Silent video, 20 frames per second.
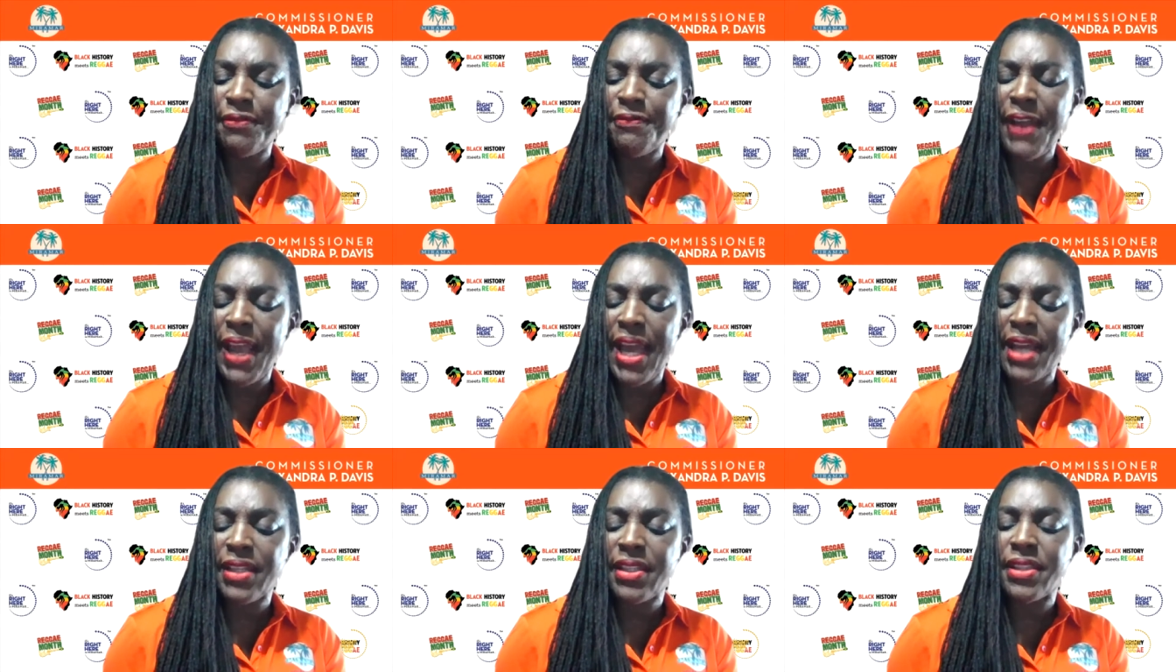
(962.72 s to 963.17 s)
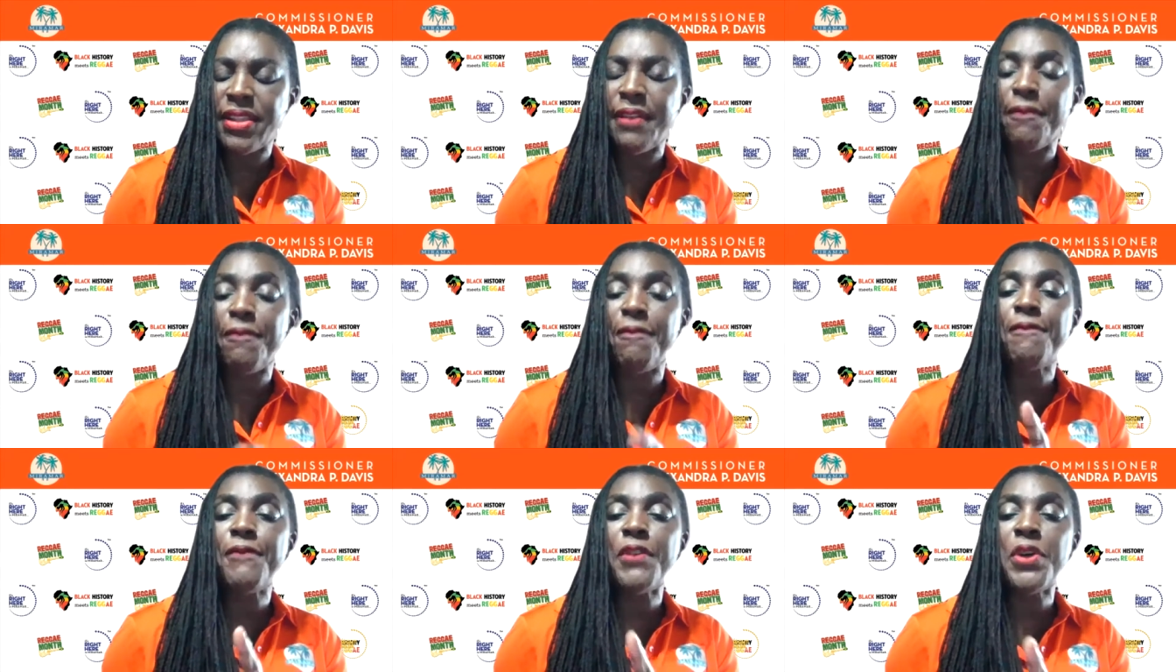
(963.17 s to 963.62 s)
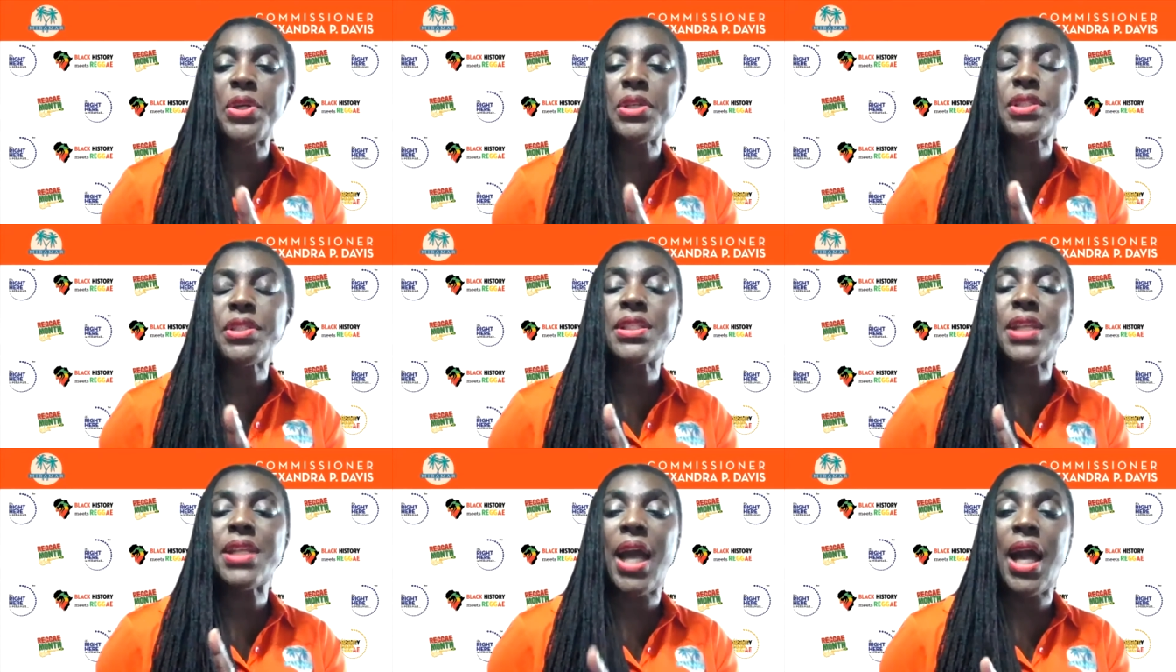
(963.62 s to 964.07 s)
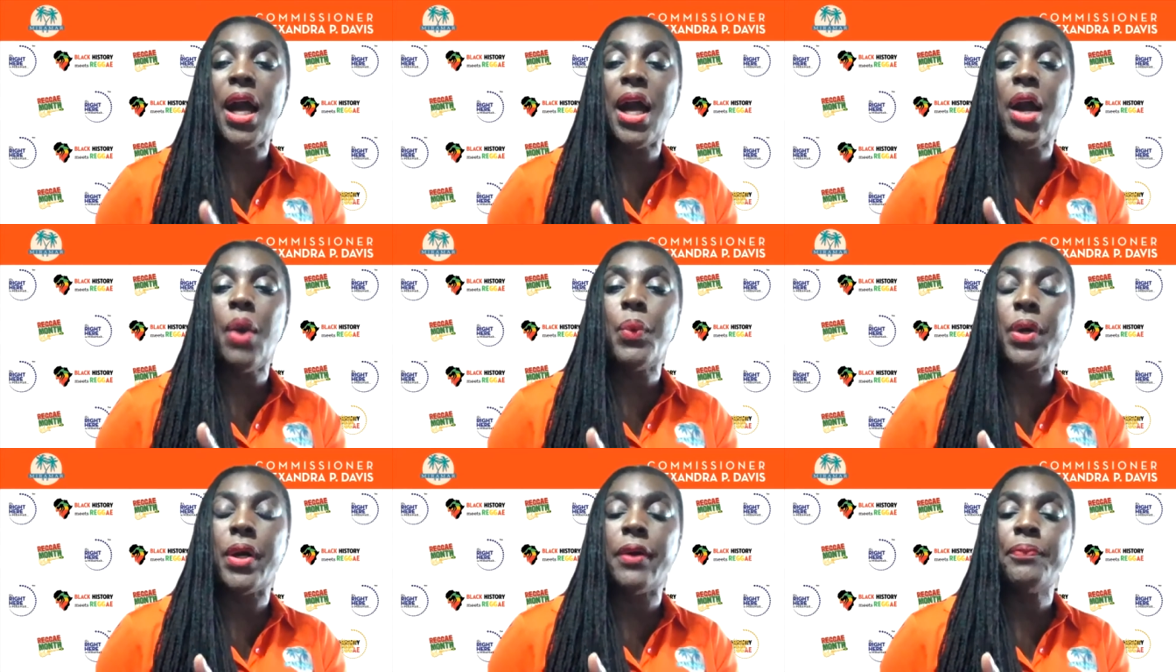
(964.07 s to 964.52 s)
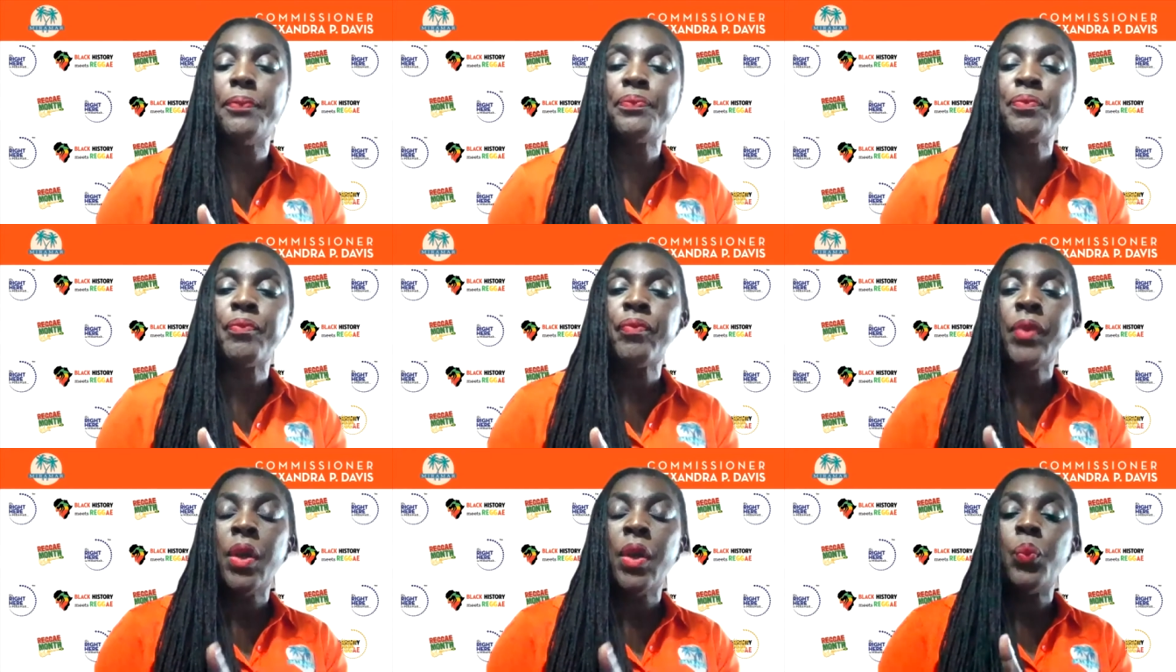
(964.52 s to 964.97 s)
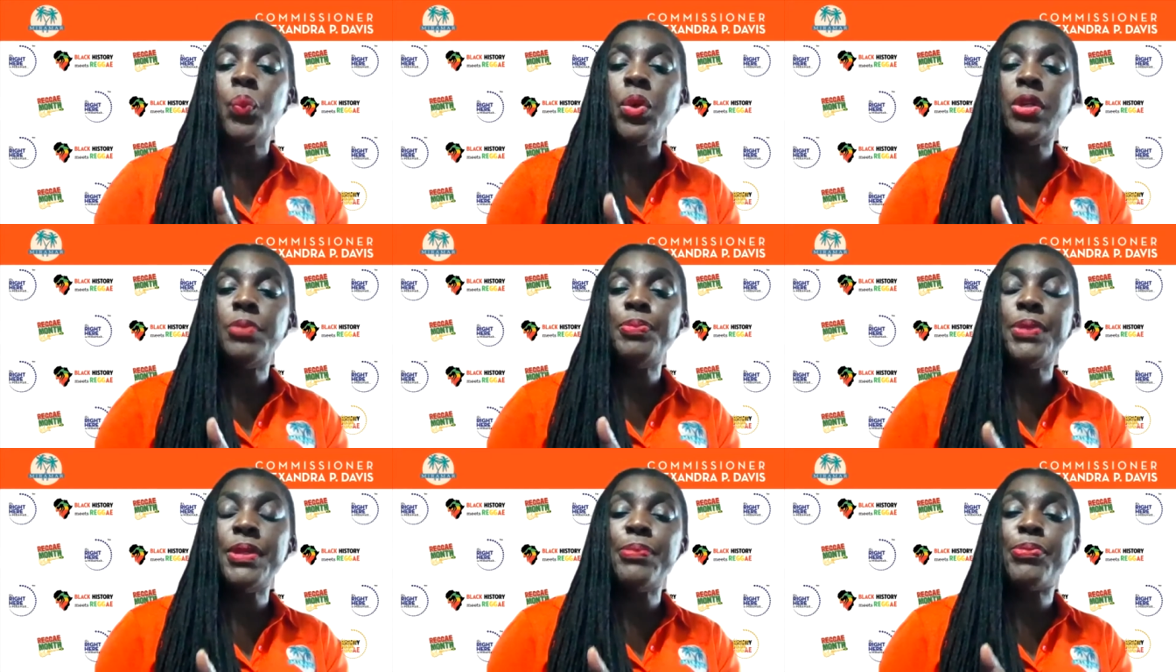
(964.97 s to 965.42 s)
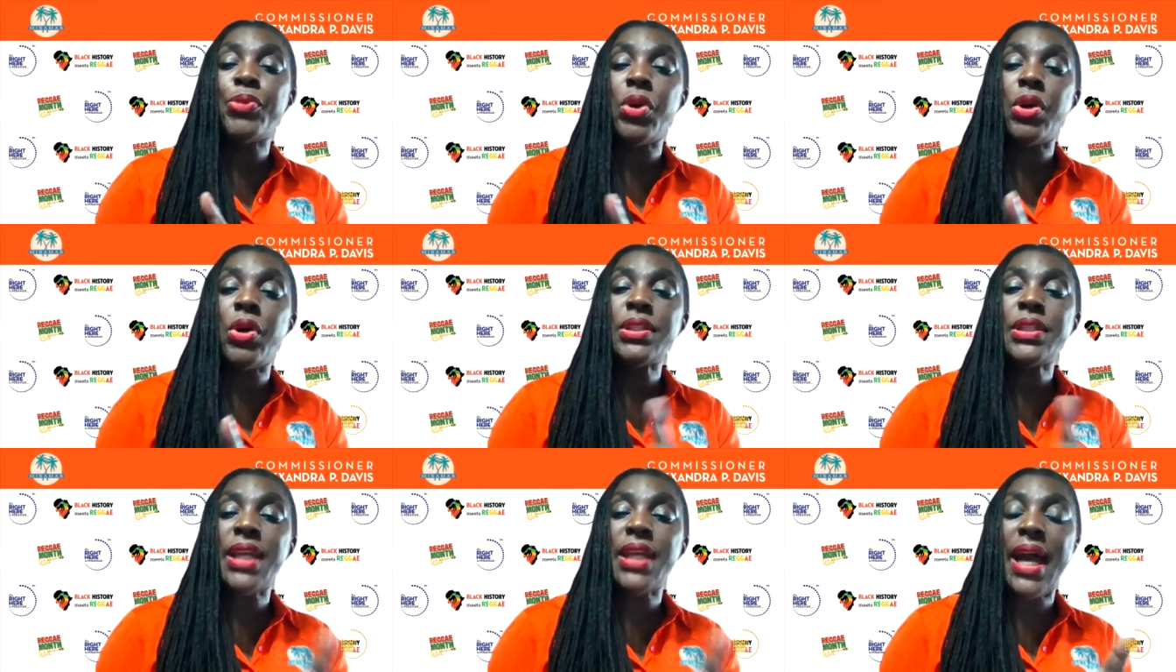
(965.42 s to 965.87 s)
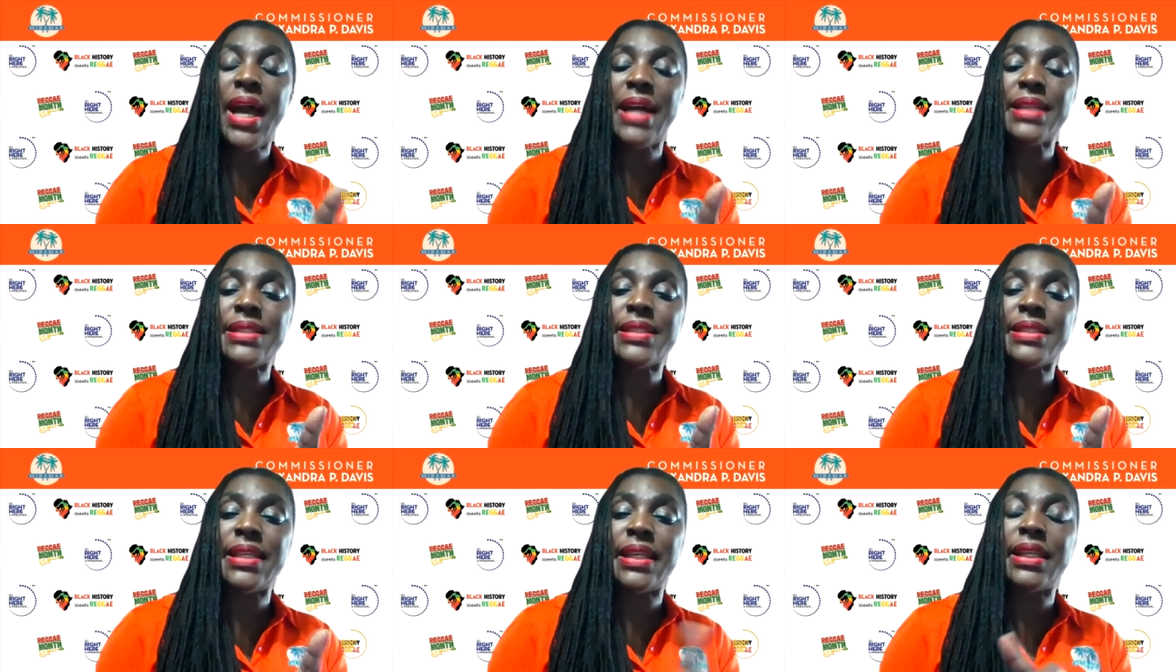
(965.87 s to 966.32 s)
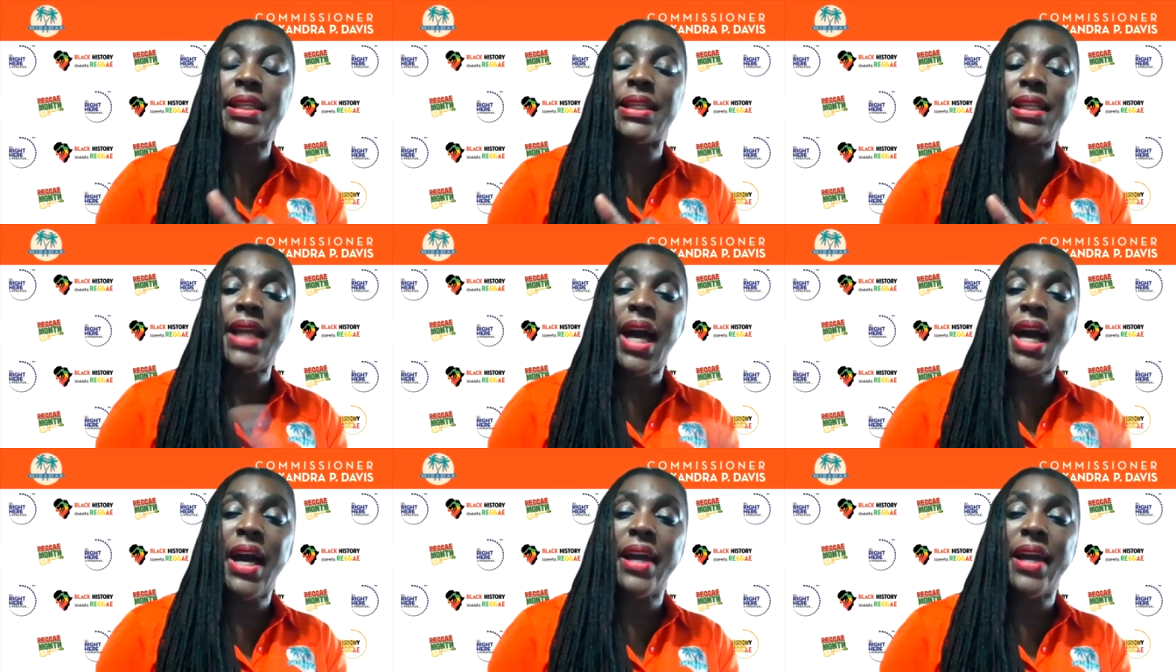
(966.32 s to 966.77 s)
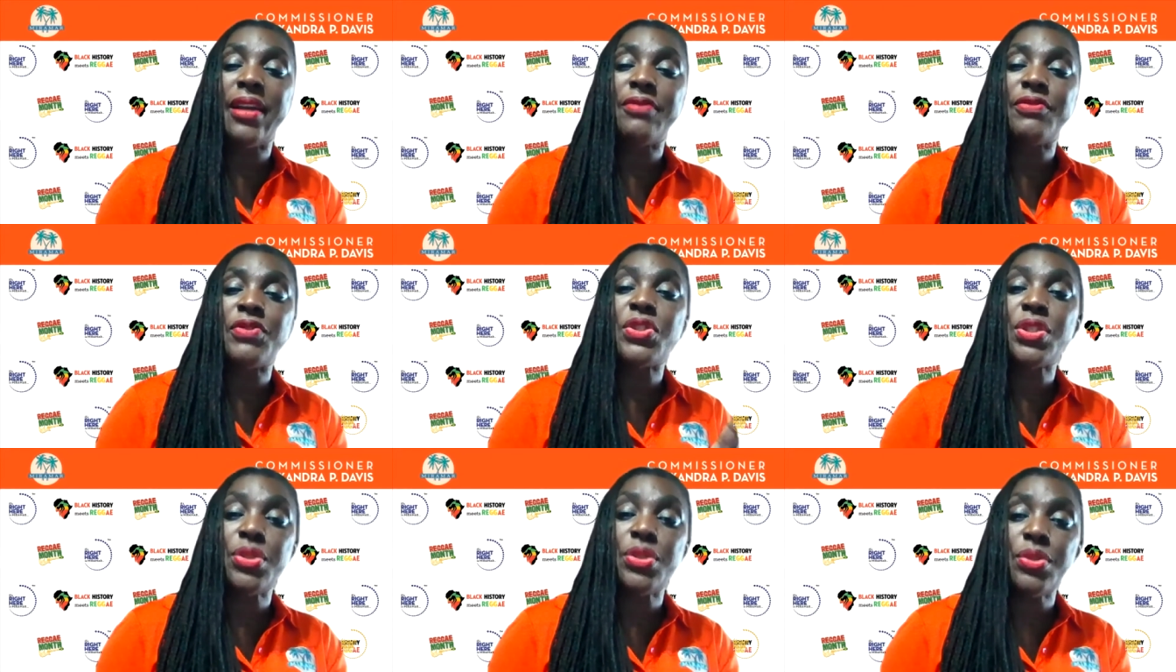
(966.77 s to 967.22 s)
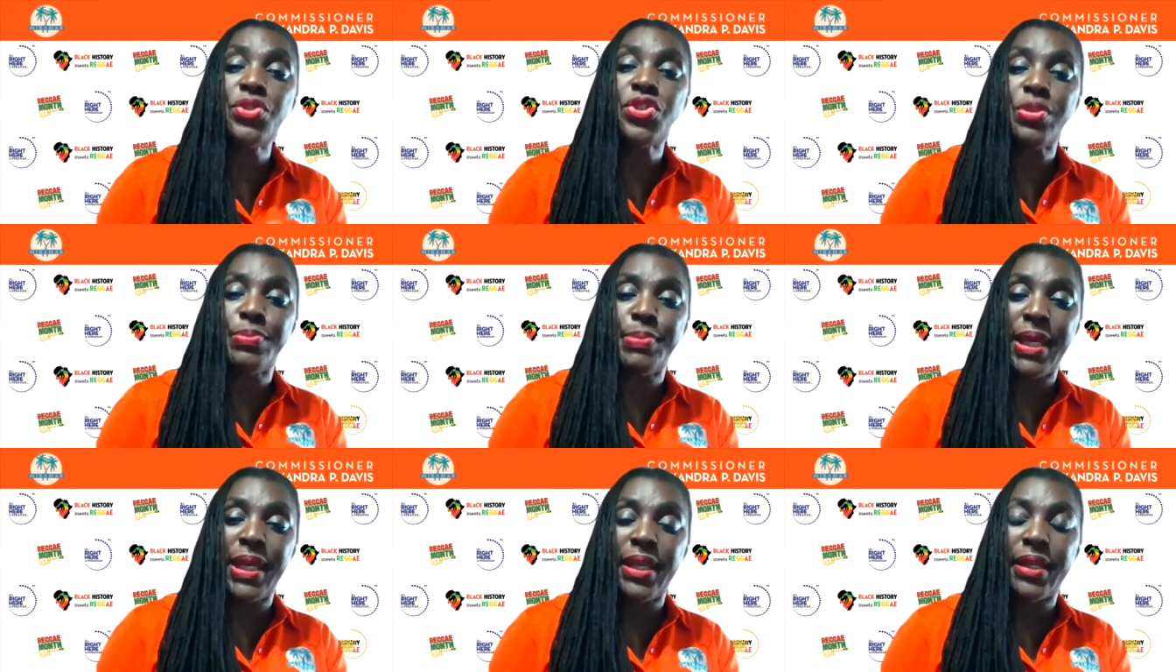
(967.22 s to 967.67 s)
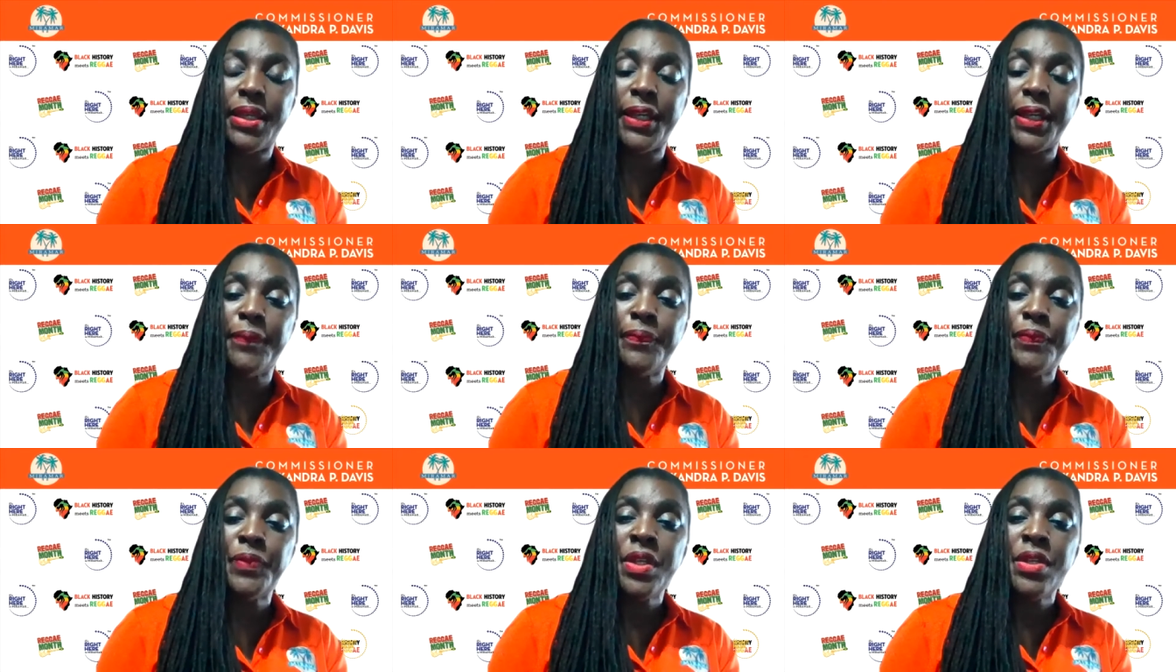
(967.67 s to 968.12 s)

fact, the first hour will be broadcasting live to Jamaica.